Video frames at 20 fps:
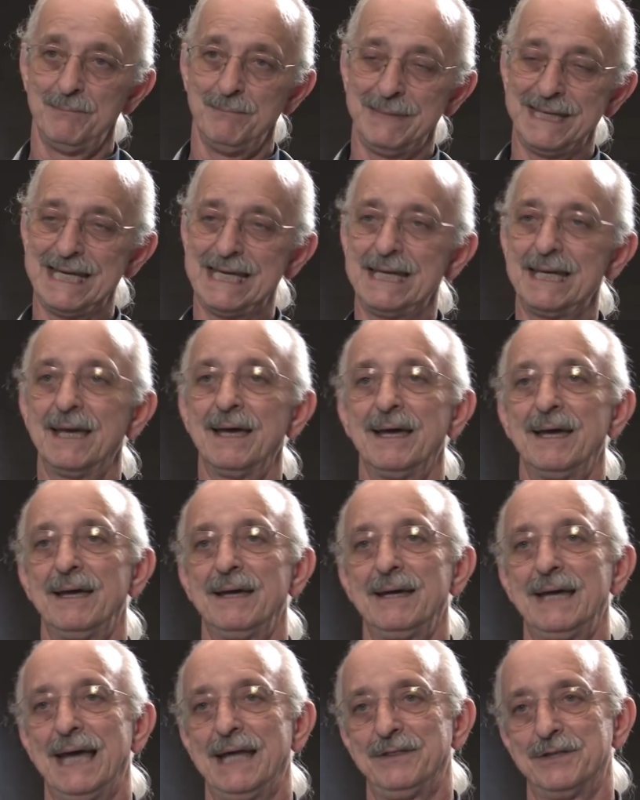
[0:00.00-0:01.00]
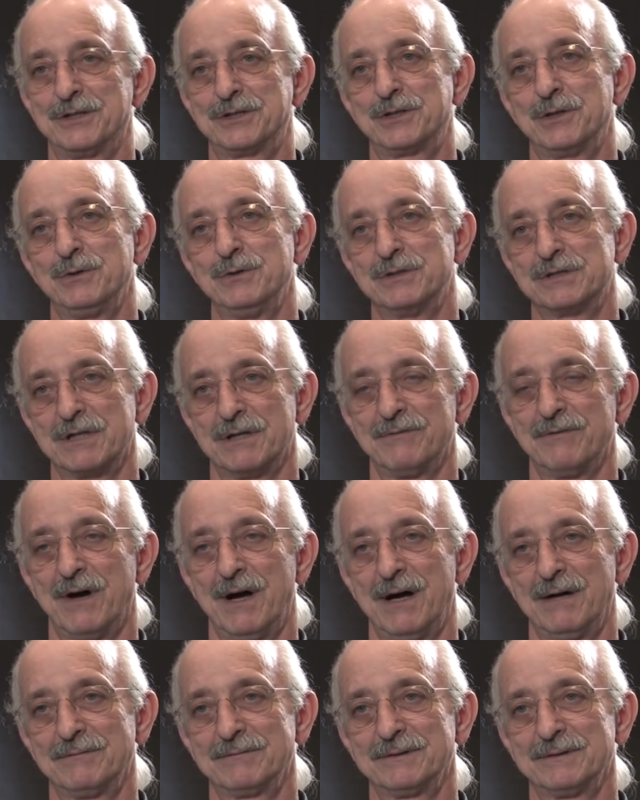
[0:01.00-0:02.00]
me and the students
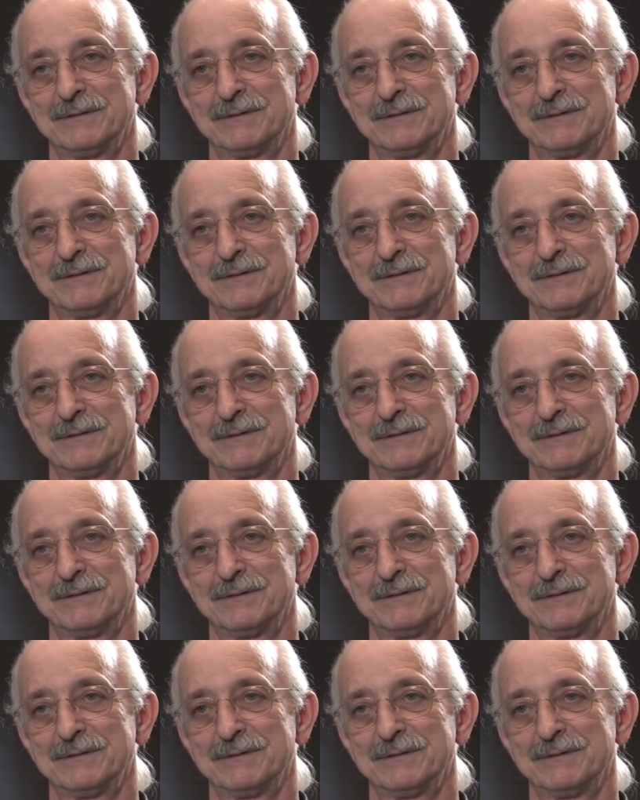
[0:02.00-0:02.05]
involved.